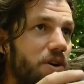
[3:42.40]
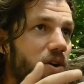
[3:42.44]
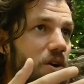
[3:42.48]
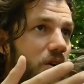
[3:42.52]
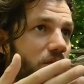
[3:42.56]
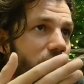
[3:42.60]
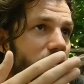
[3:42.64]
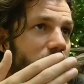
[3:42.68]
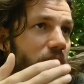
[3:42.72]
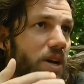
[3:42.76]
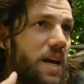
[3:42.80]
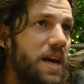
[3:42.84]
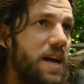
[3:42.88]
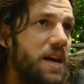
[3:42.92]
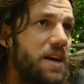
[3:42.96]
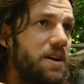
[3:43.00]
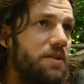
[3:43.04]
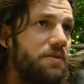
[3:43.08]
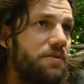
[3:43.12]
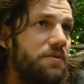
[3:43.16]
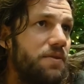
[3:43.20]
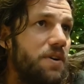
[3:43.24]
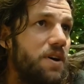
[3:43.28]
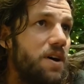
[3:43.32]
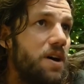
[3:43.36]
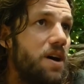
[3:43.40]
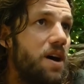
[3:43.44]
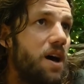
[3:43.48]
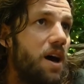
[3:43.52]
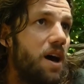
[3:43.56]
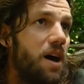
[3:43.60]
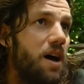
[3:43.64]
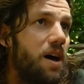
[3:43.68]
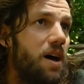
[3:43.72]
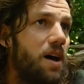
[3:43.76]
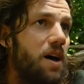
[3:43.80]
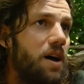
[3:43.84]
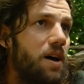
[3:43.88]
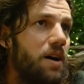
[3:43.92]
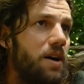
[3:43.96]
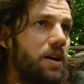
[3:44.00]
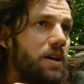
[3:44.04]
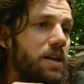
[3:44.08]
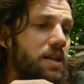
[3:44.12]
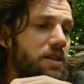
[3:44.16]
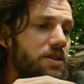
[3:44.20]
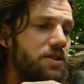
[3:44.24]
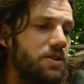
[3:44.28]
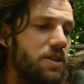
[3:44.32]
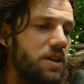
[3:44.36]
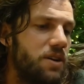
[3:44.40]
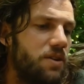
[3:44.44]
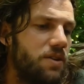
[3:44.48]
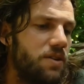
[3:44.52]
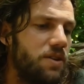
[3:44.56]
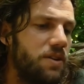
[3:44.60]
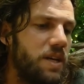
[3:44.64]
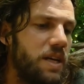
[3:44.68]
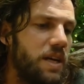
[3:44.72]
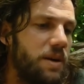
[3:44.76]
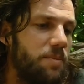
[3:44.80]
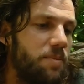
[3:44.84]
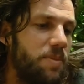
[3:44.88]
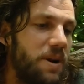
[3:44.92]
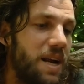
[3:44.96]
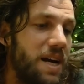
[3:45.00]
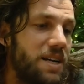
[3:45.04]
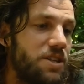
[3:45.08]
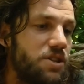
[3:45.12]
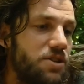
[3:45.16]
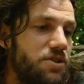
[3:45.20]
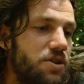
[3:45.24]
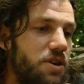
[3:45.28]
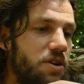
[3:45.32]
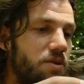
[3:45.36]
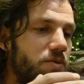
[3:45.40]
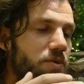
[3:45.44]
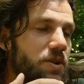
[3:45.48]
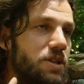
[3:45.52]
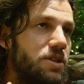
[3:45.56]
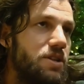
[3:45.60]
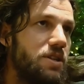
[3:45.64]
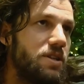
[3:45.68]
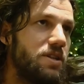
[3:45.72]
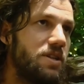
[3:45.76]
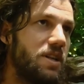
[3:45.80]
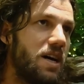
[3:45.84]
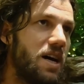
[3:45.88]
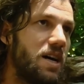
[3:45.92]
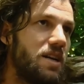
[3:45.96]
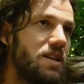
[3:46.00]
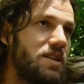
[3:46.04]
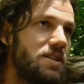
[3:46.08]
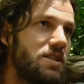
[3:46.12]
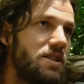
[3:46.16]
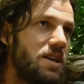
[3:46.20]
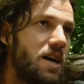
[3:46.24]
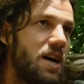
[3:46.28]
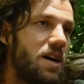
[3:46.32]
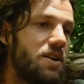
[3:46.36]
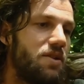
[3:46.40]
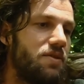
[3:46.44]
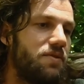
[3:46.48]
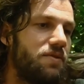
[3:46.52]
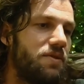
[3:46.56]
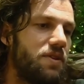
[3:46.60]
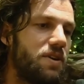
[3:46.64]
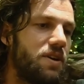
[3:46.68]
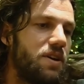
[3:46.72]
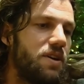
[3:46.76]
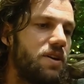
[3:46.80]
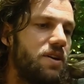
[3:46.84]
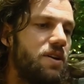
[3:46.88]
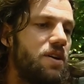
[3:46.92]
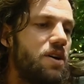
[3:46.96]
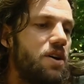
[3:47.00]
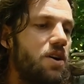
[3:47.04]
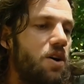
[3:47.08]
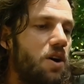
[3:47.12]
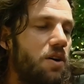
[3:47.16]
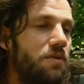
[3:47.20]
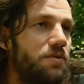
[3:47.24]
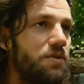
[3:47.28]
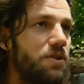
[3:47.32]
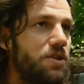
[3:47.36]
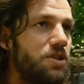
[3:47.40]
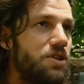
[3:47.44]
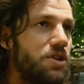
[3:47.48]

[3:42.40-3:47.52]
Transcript: a concave uh, in, on their plastron, which is the underside of the, of the